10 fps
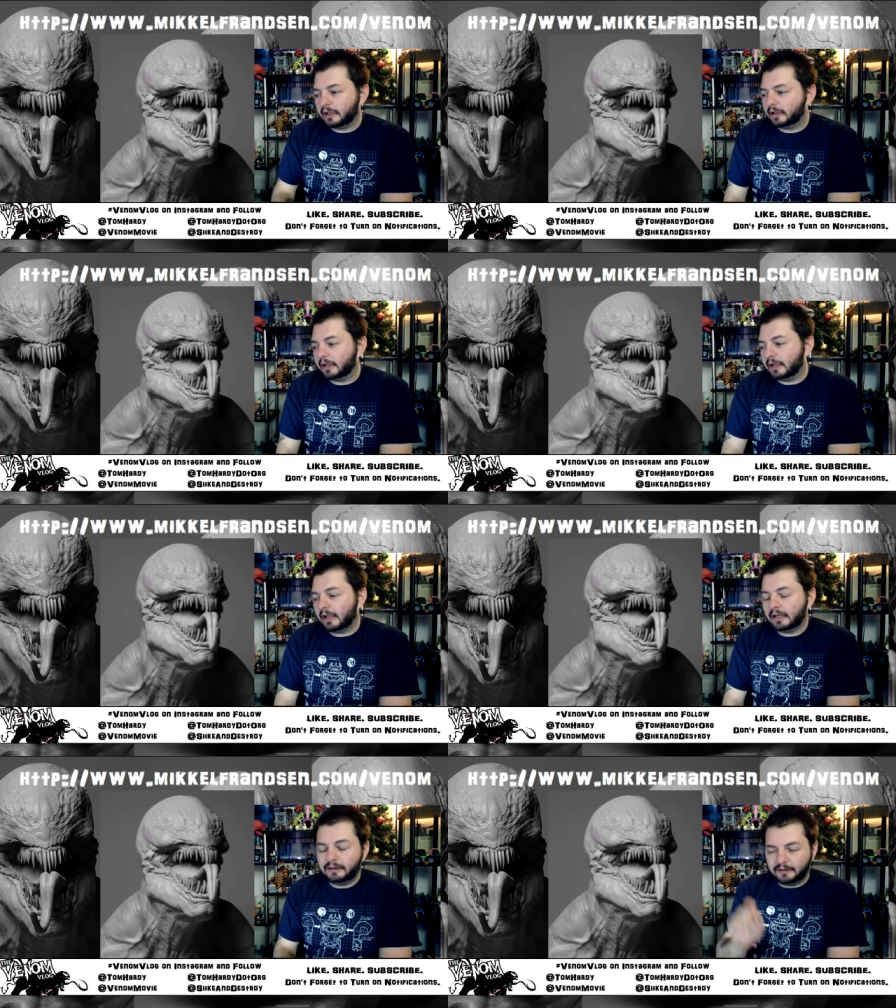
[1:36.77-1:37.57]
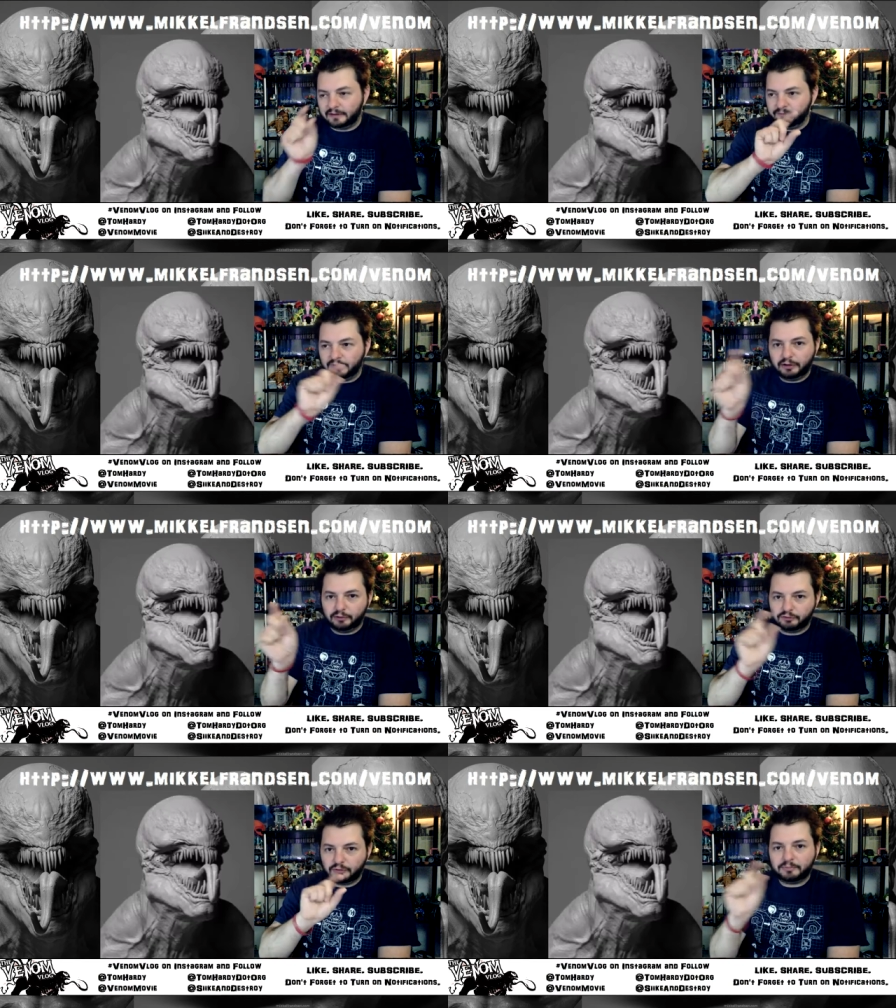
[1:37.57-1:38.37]
And and in the video
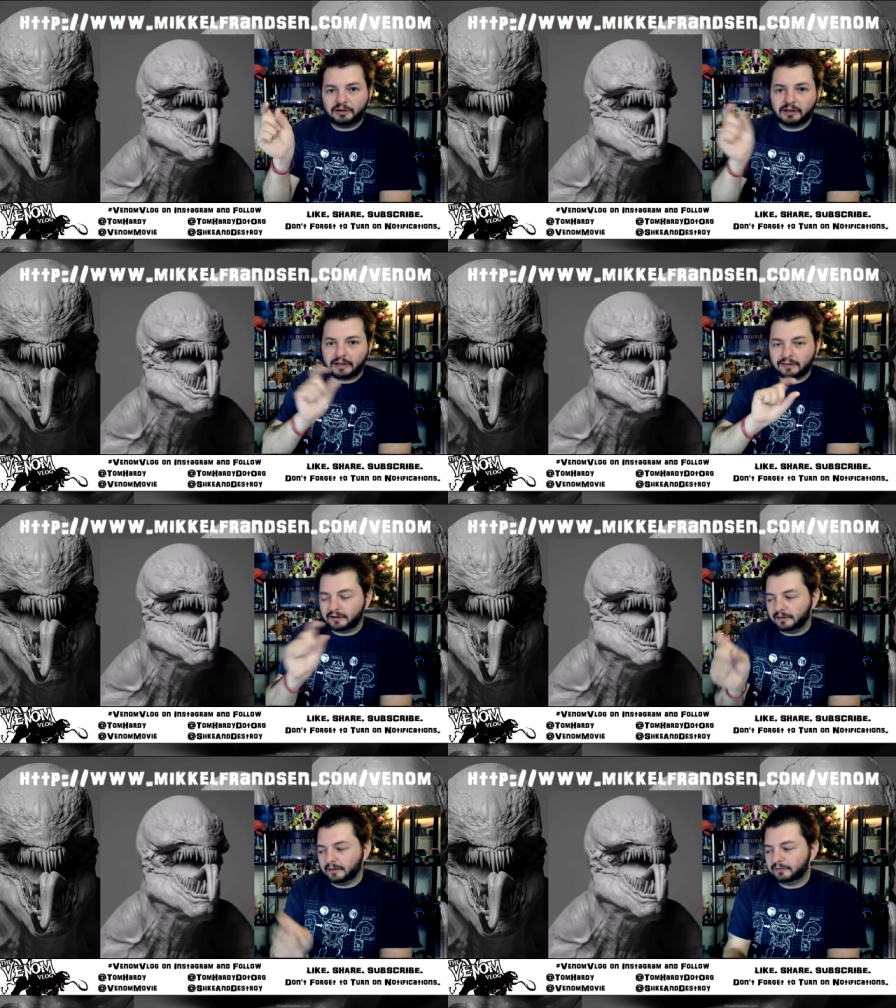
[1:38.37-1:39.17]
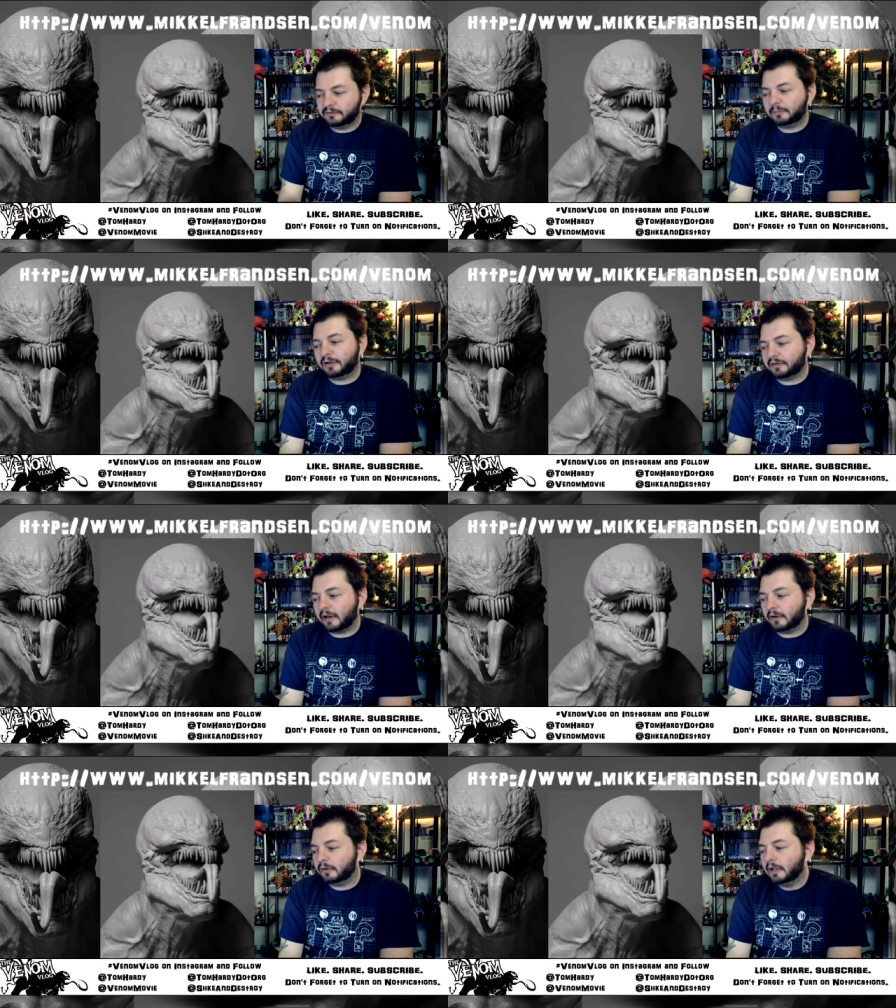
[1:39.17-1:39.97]
description, like the the subject
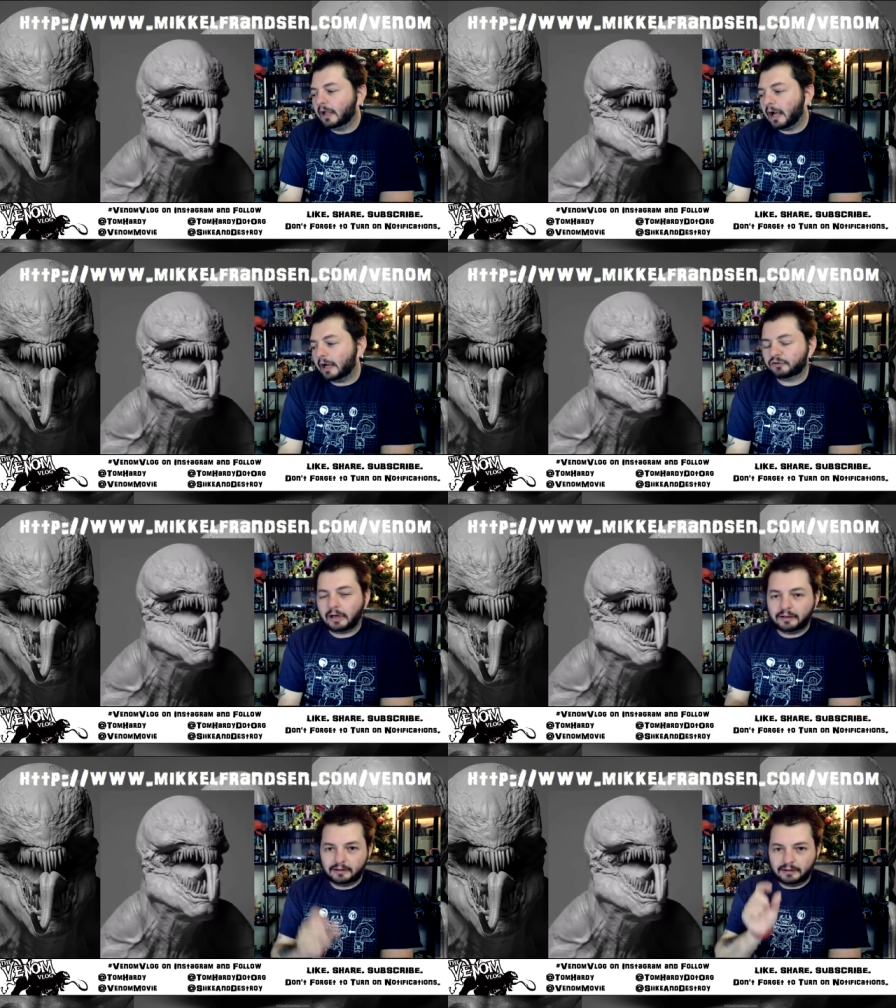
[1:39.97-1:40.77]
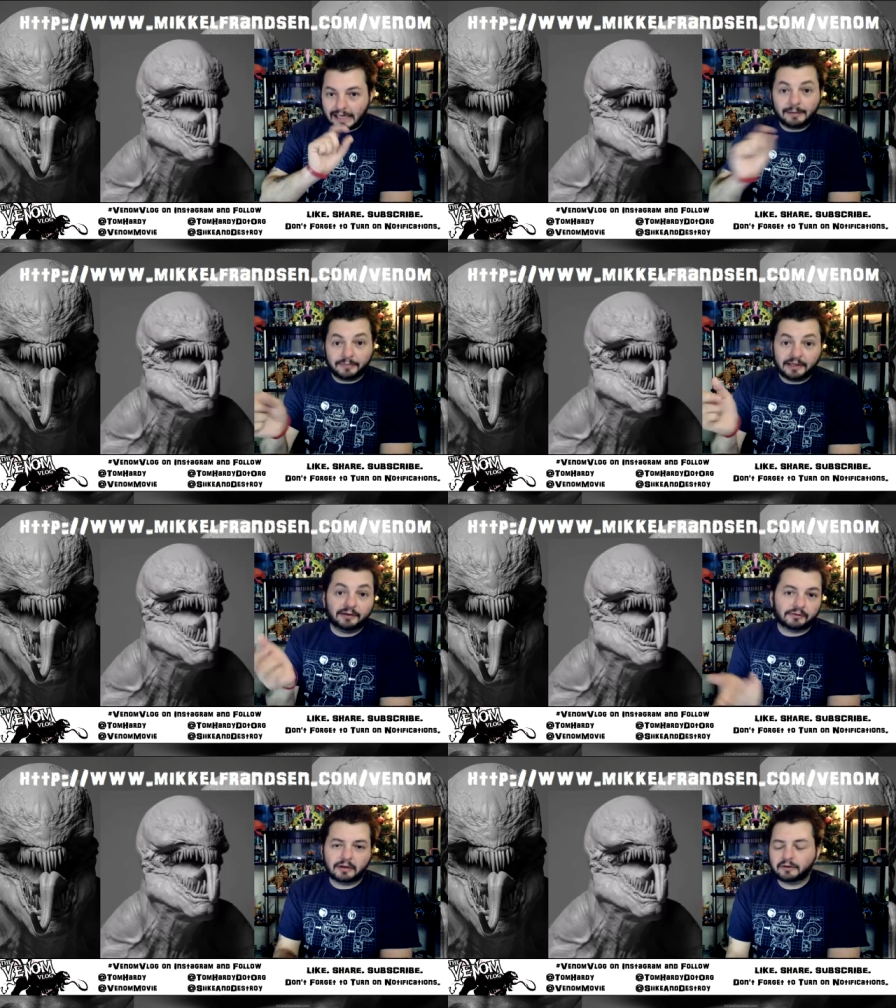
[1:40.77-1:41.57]
title, I try to name
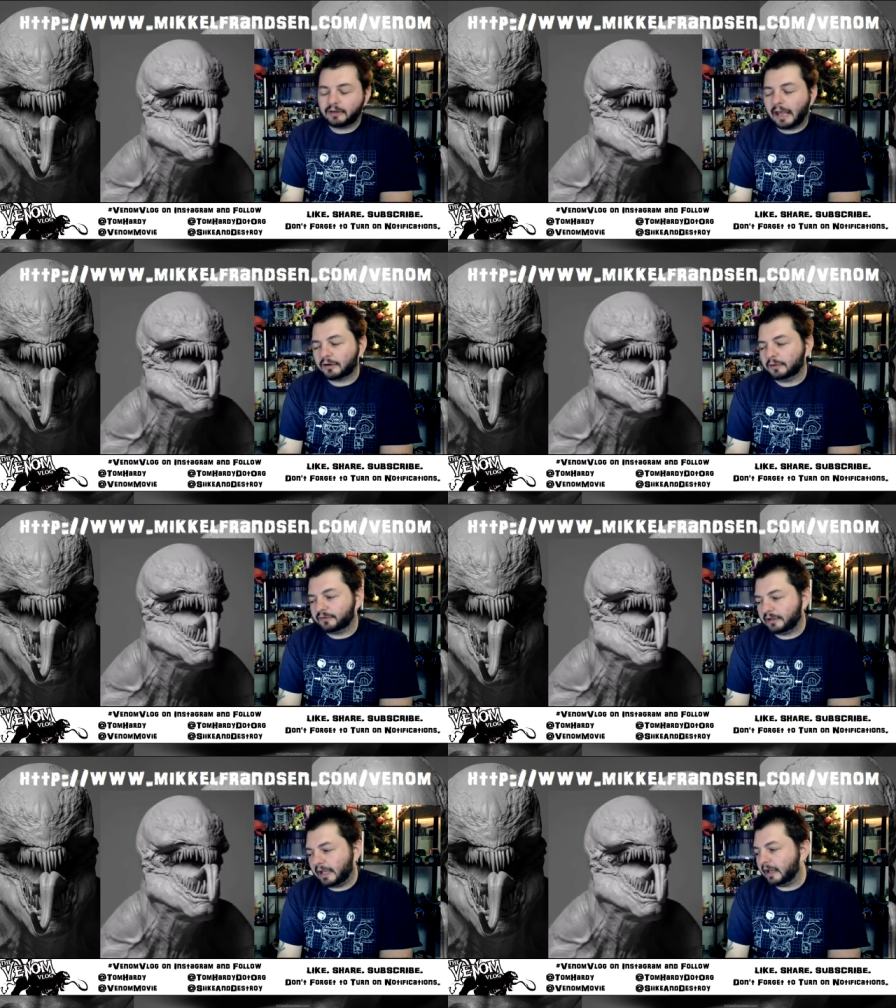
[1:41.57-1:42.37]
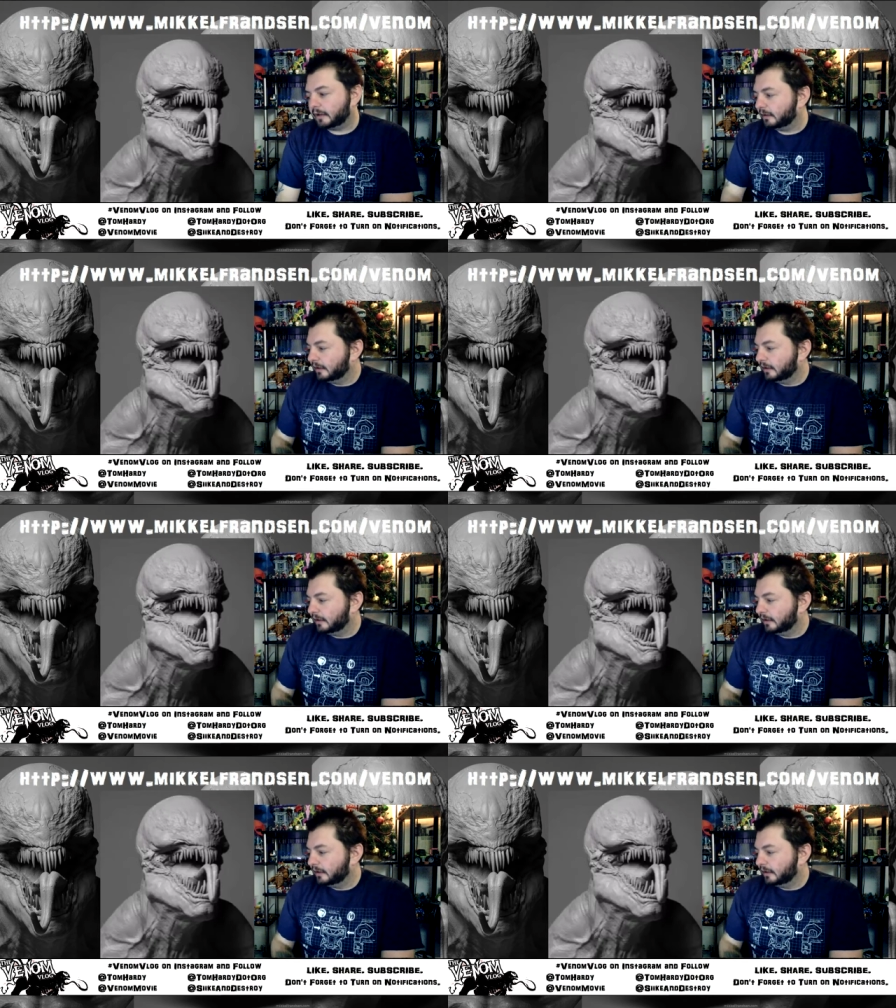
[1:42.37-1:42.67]
these as accurate as I can,